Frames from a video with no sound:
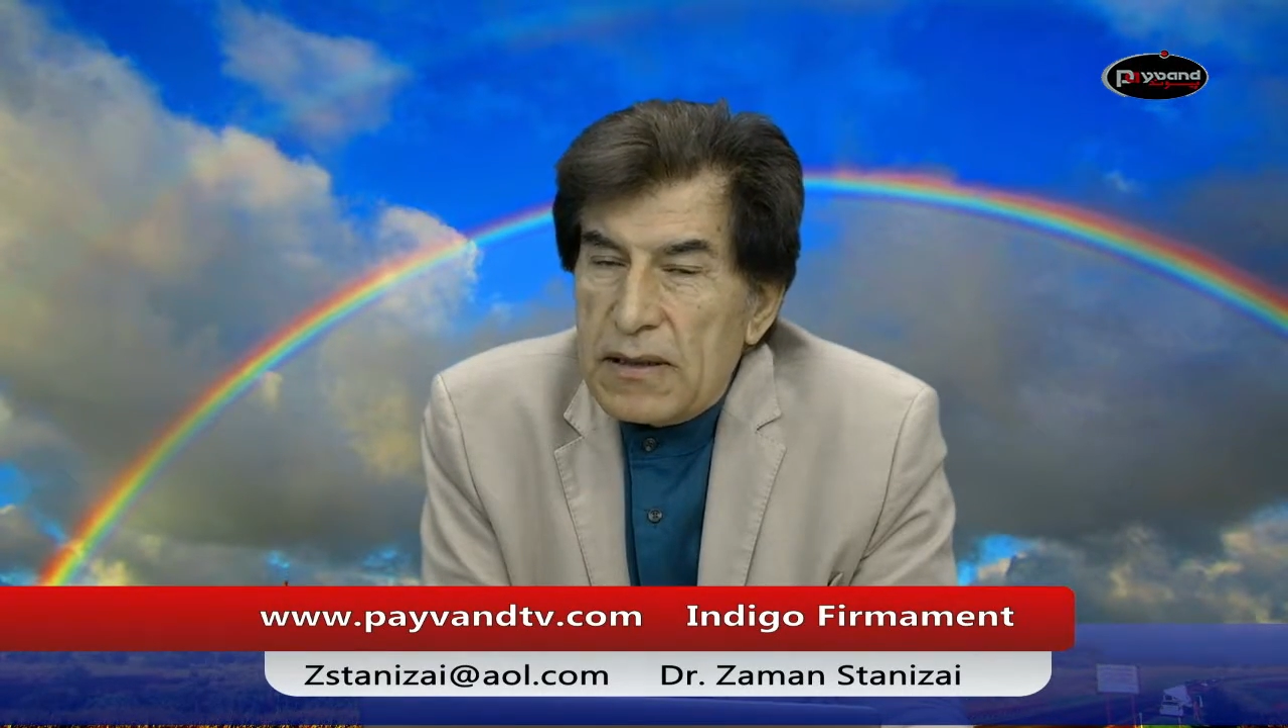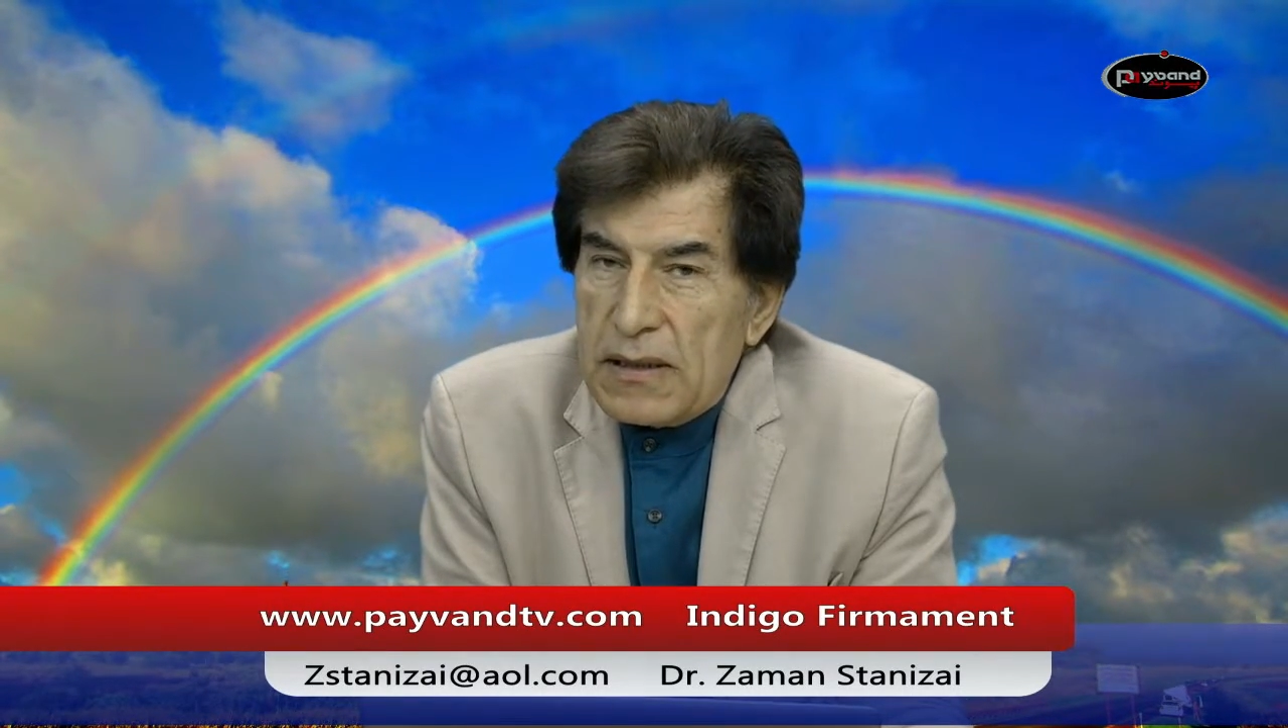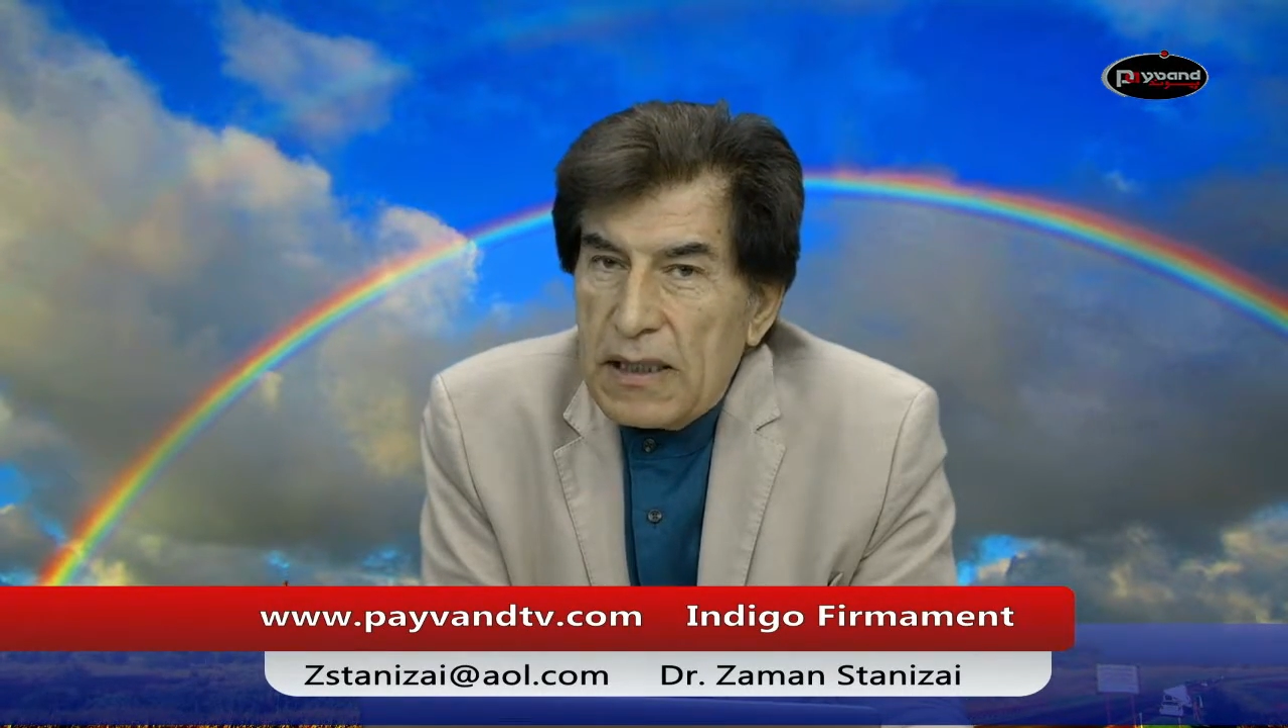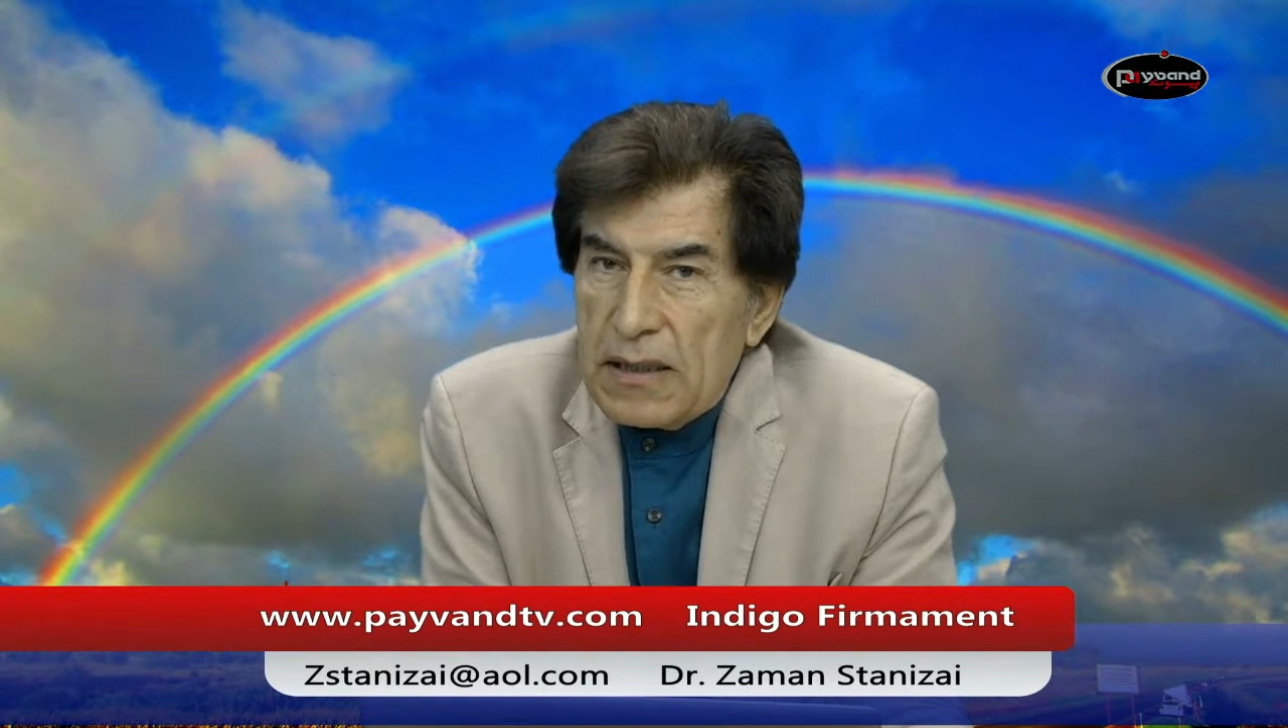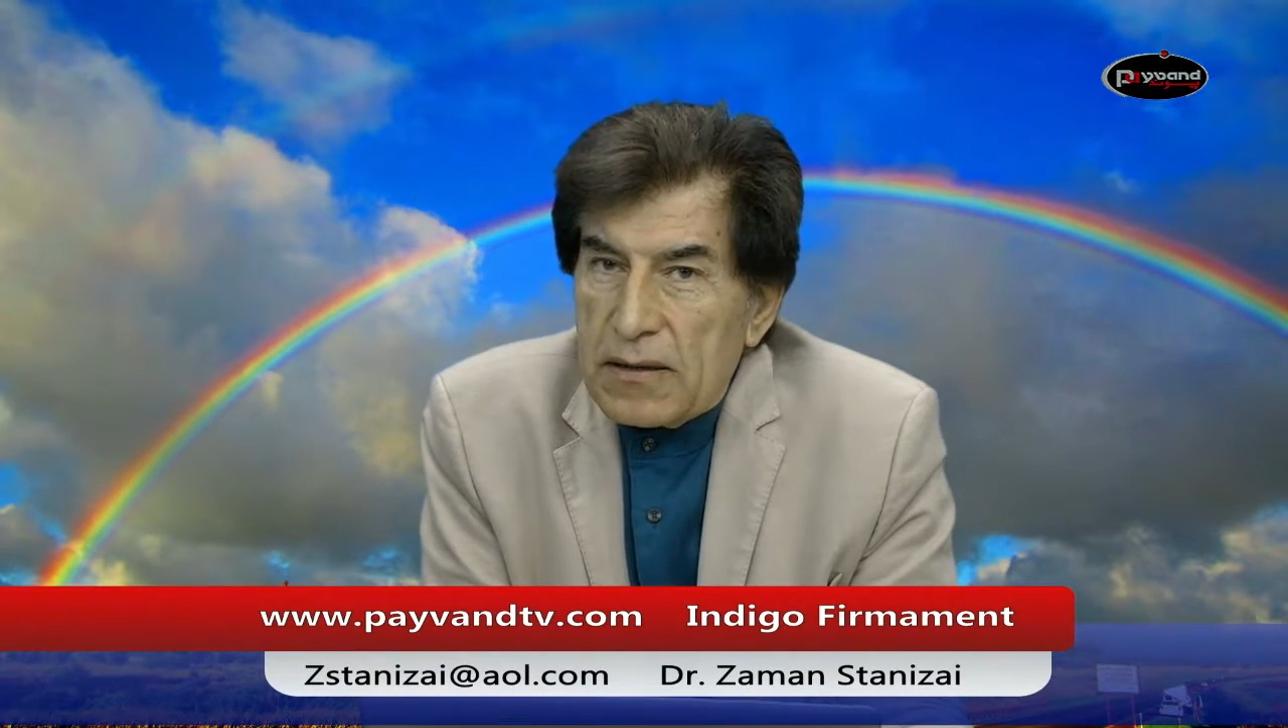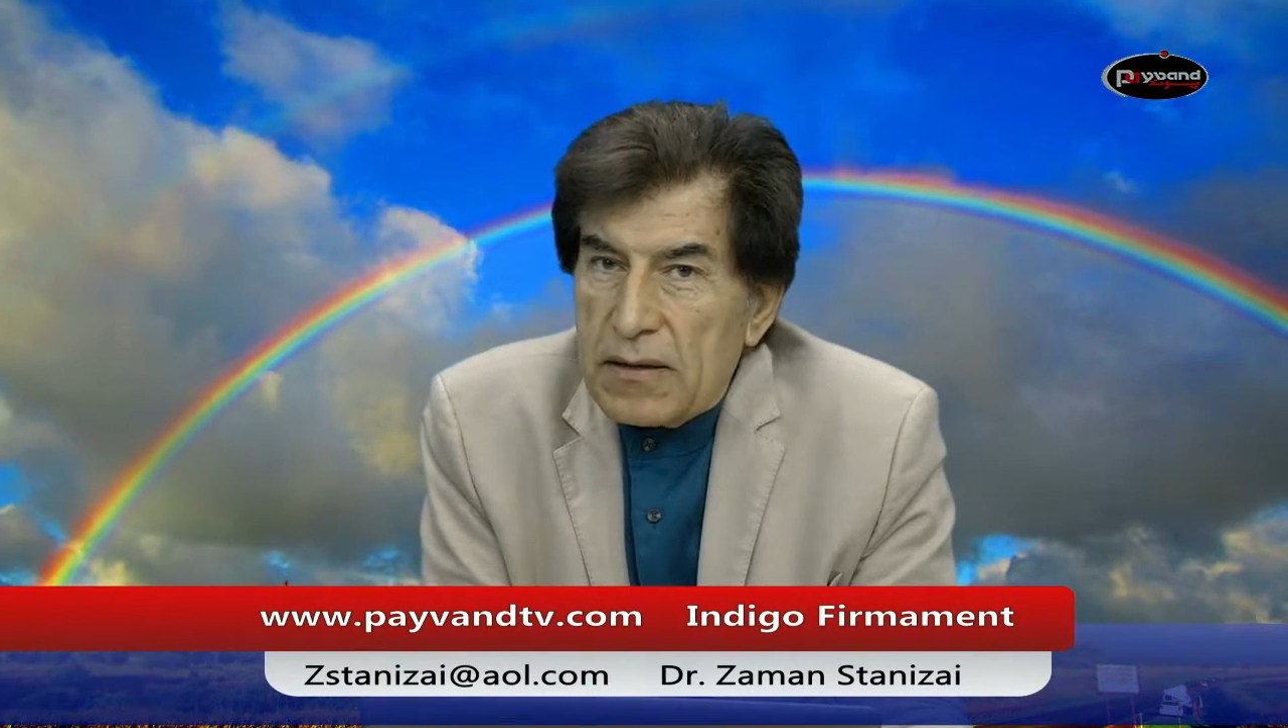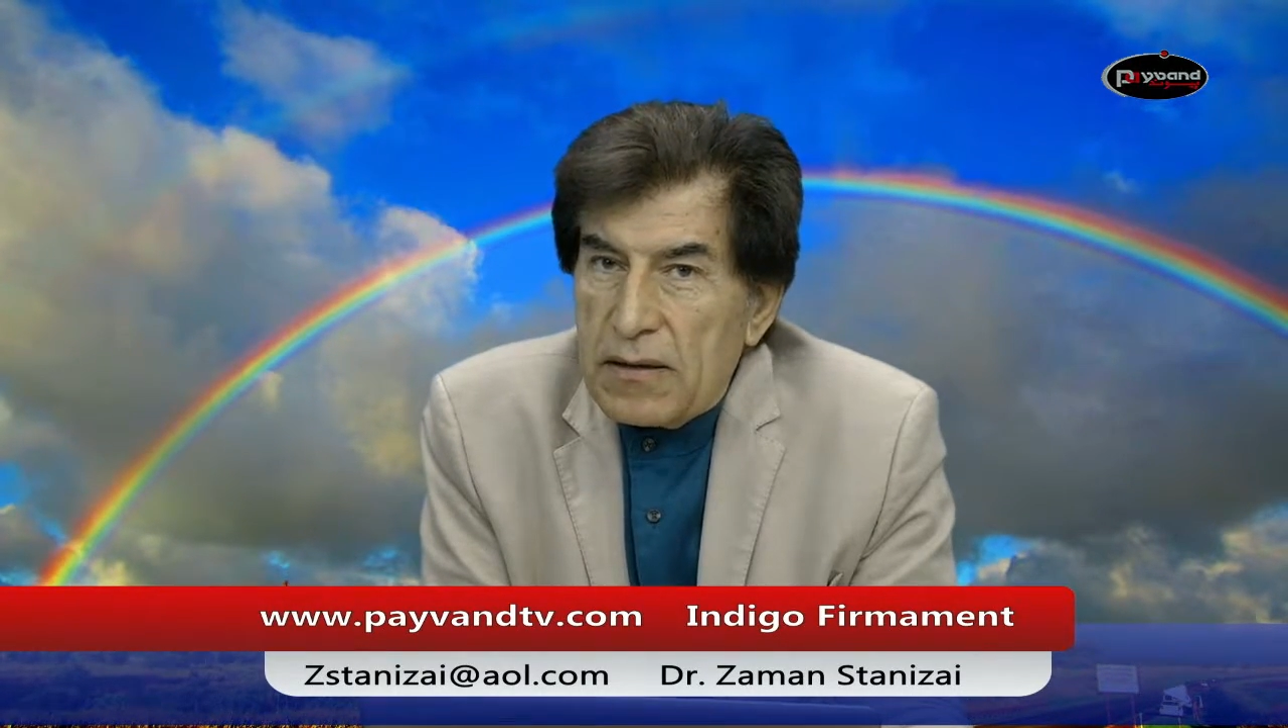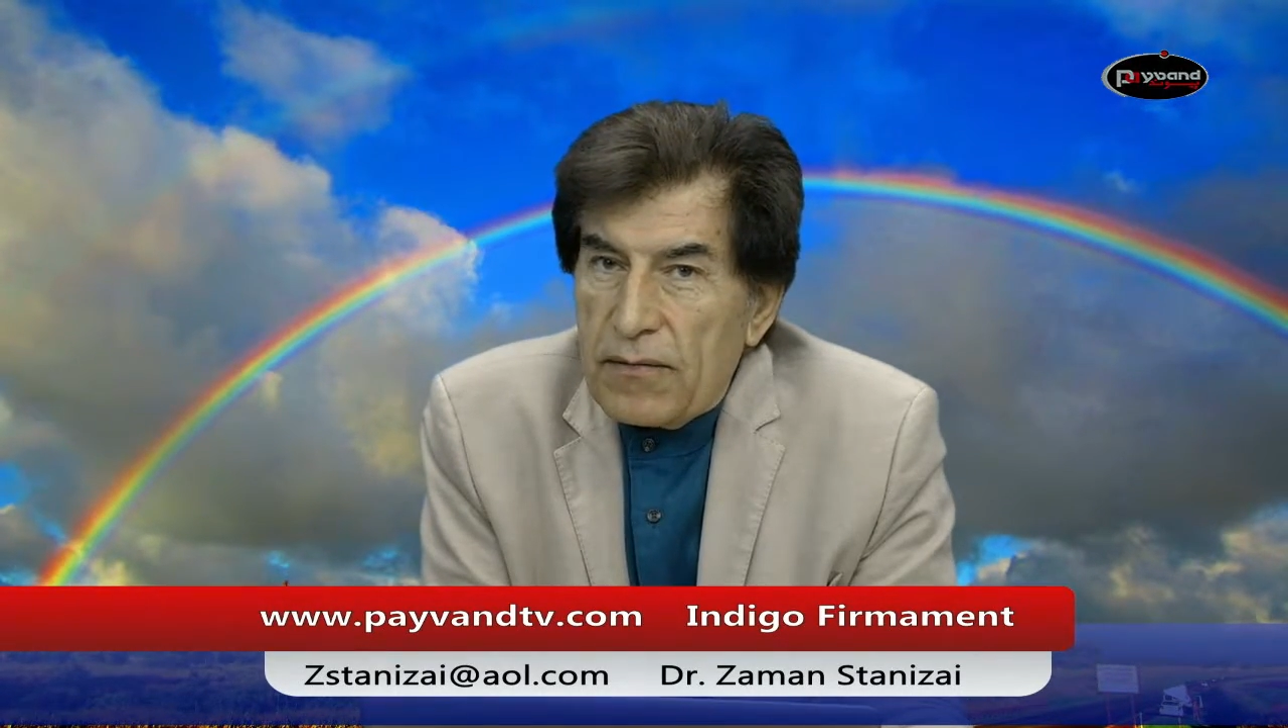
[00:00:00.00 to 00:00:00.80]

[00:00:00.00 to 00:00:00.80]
states,